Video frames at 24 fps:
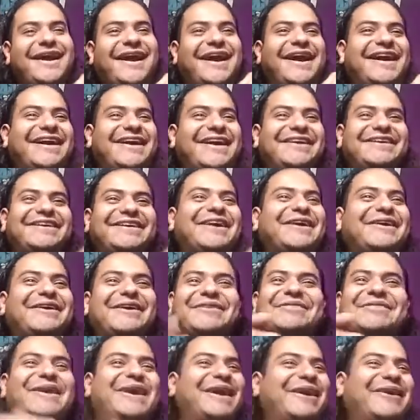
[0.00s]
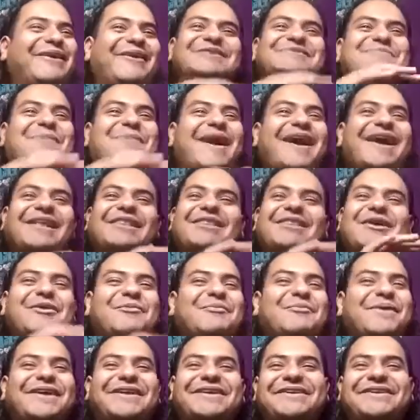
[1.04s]
It goes by a little
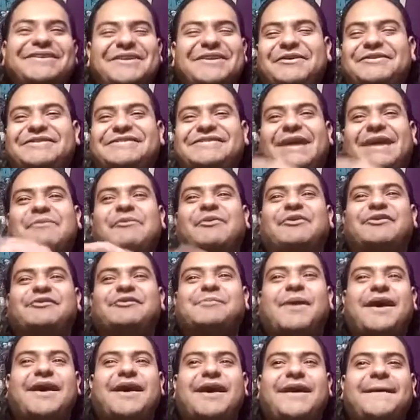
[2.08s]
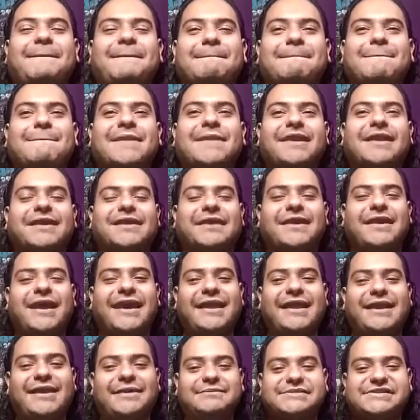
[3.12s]
bit, you know, time goes by,
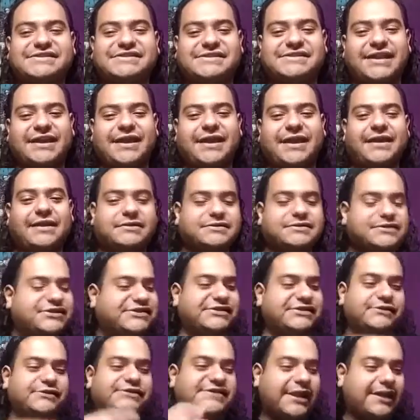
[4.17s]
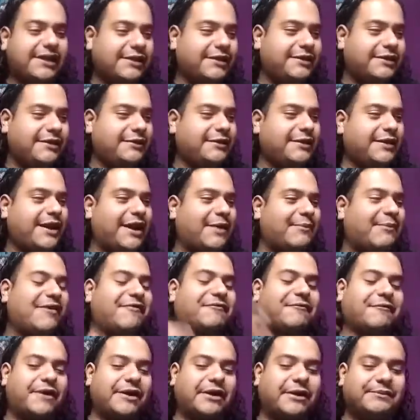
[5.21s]
and I'm just like still selling, and my
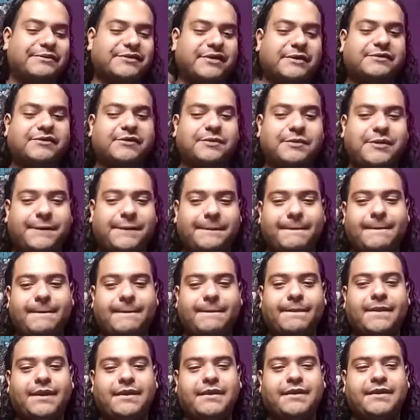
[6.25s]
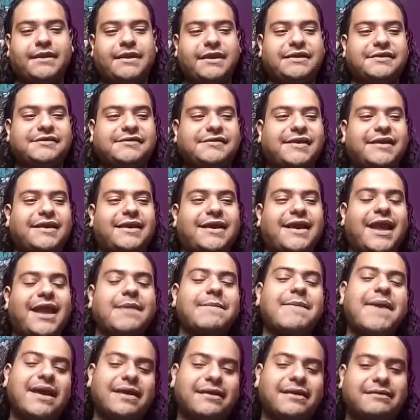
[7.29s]
friend comes up to me, and he's like, "Hey,
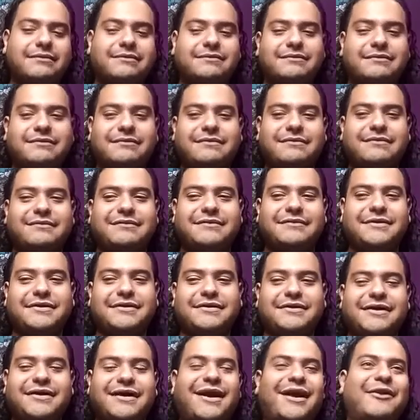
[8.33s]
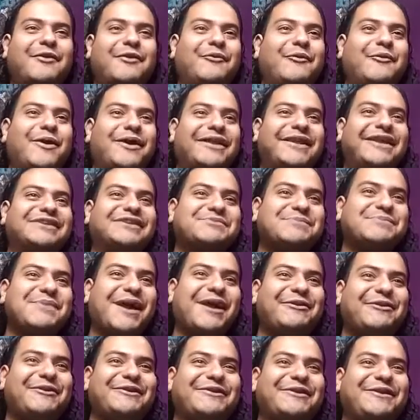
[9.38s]
man, I don't want to get you
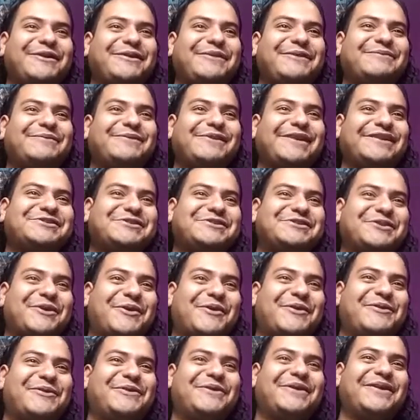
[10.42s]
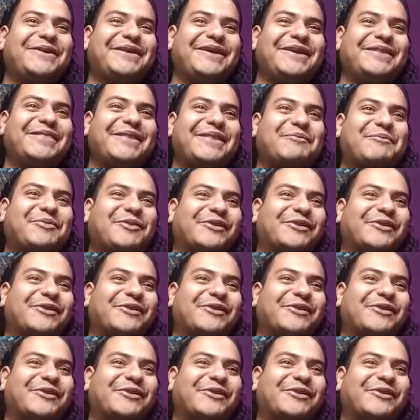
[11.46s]
mad or anything, let you know that